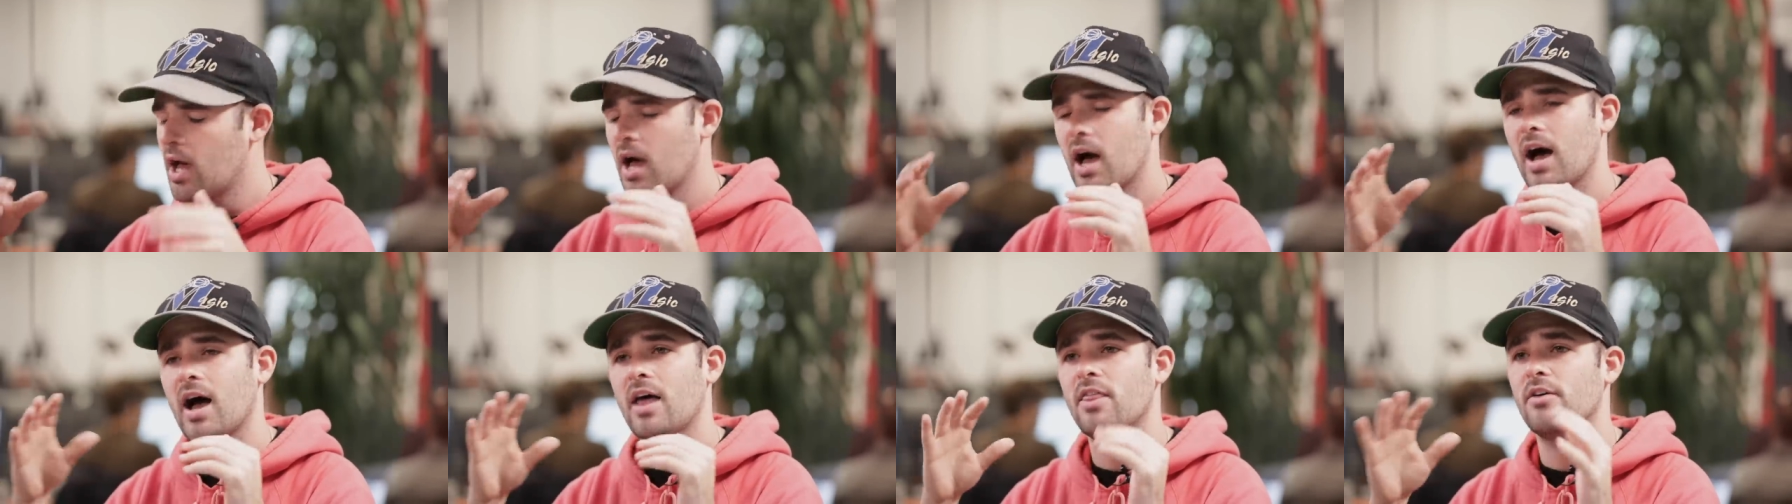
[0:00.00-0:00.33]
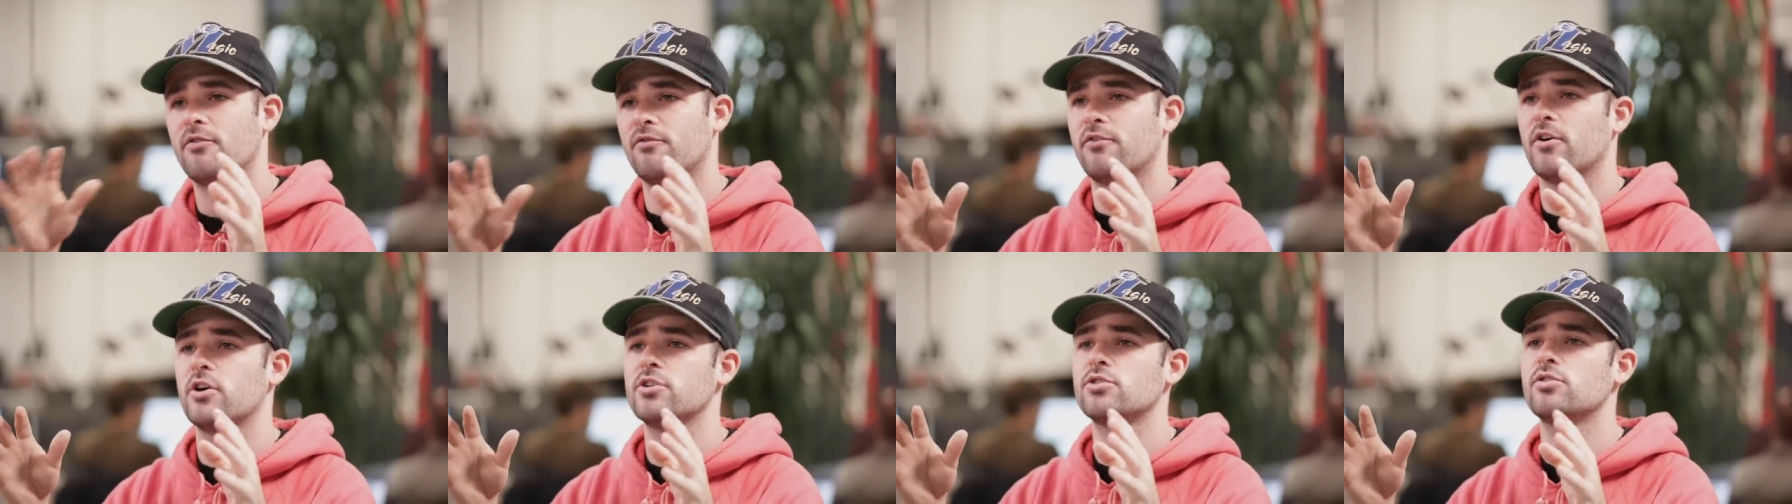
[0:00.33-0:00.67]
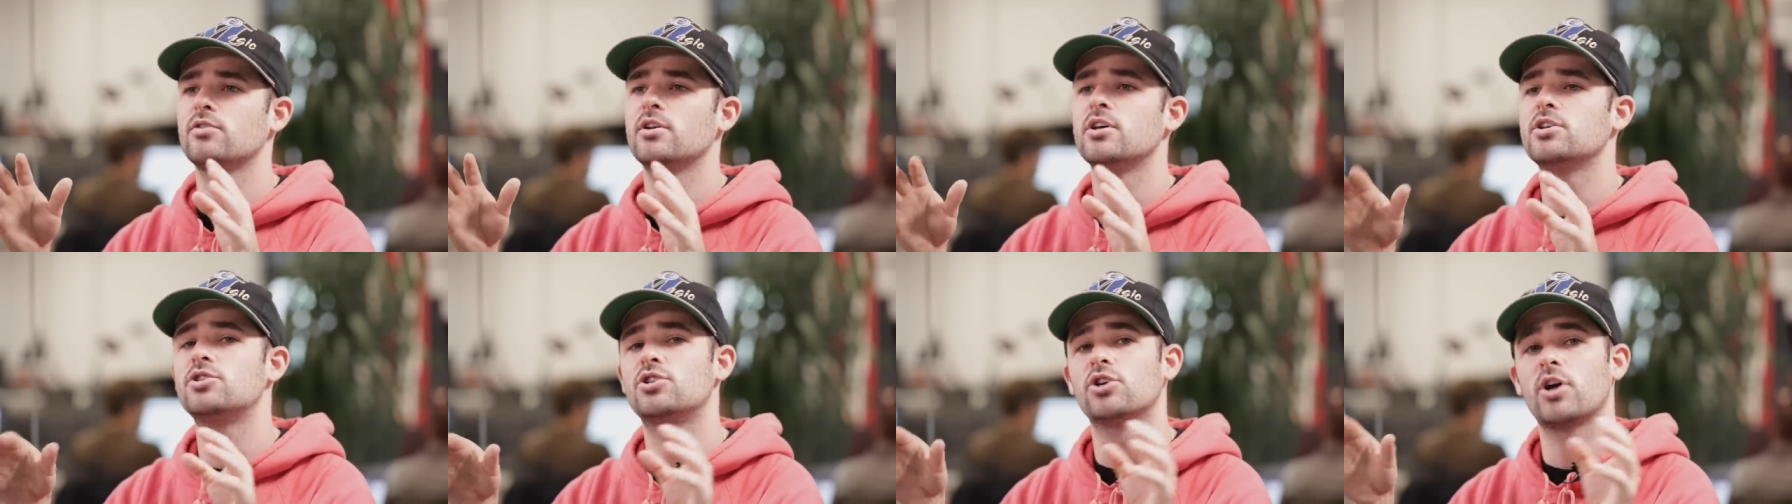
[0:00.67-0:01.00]
Uh, the first
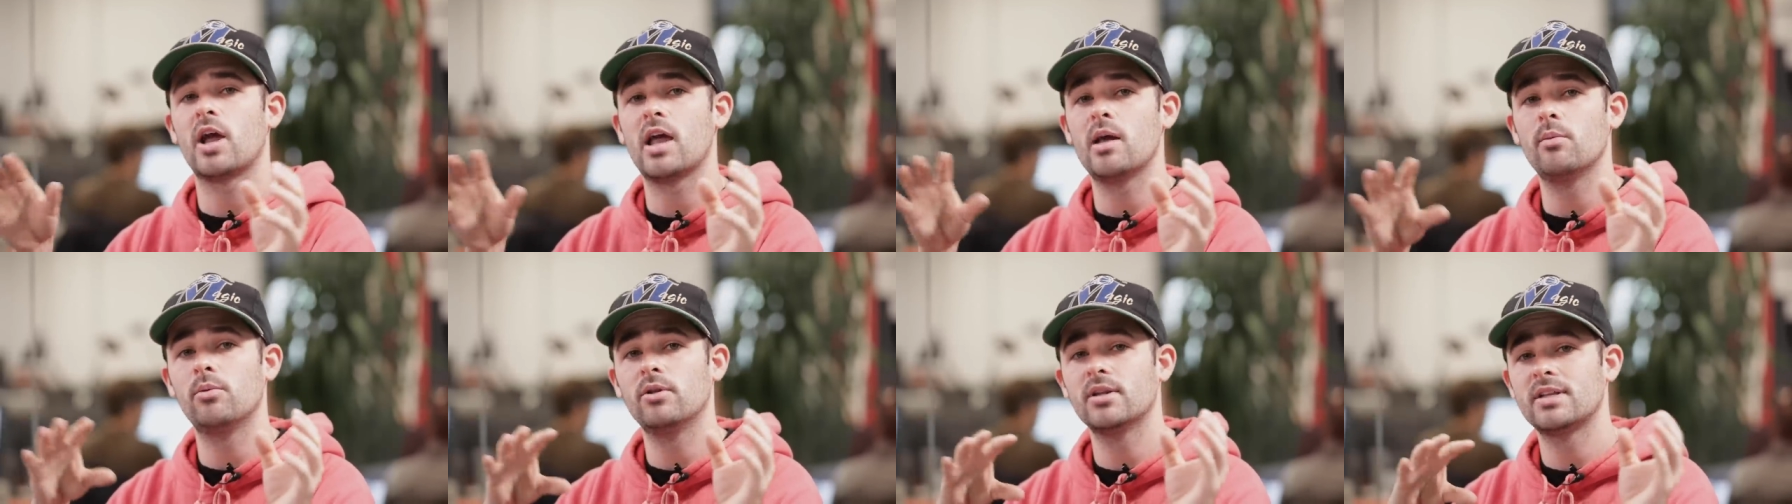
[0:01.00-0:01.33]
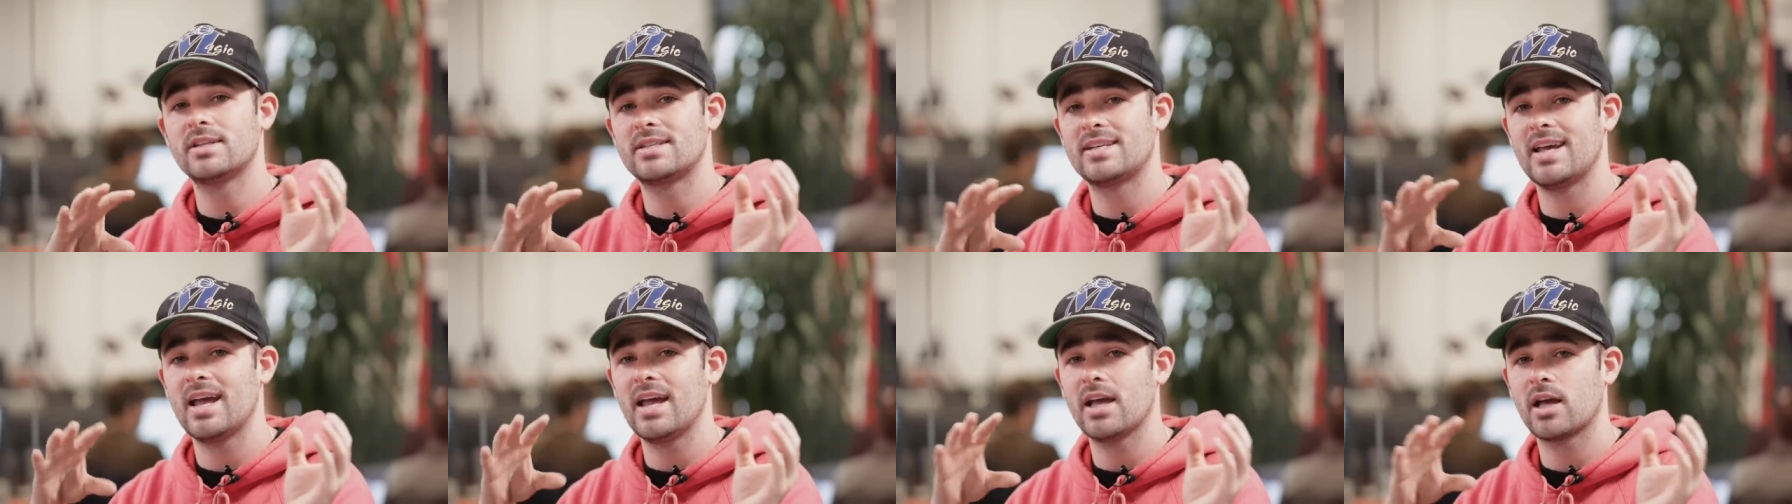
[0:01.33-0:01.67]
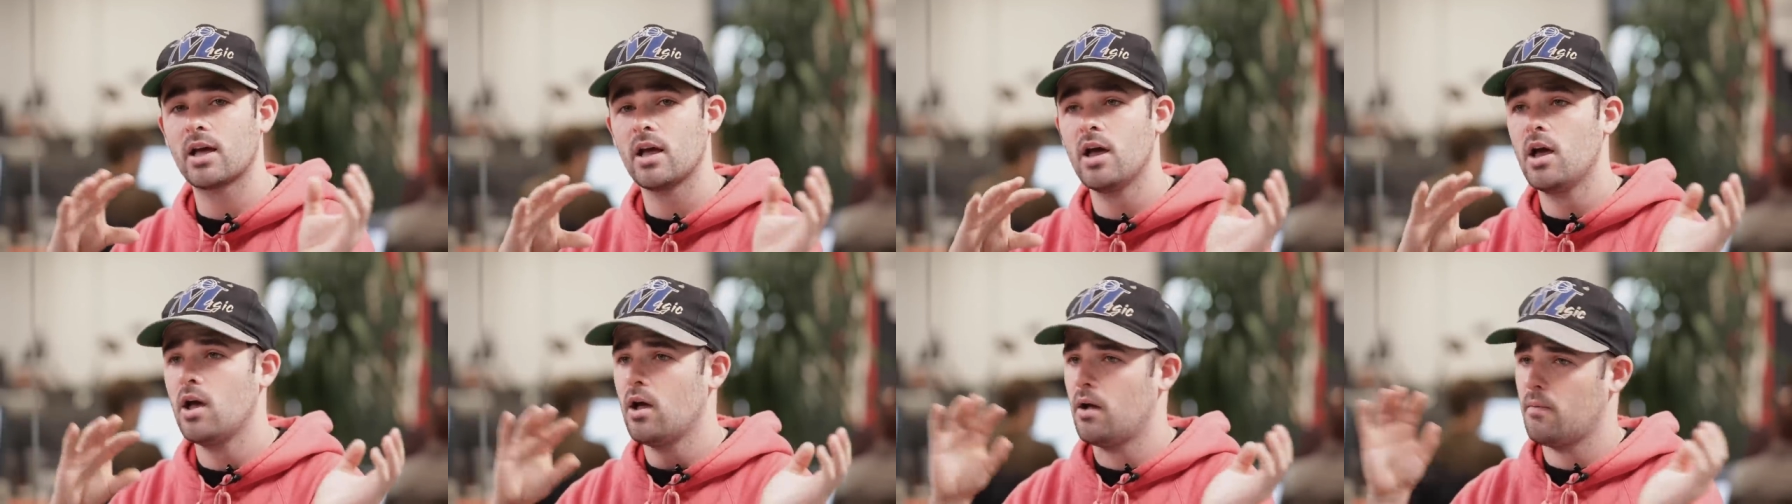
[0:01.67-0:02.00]
one is you're able to take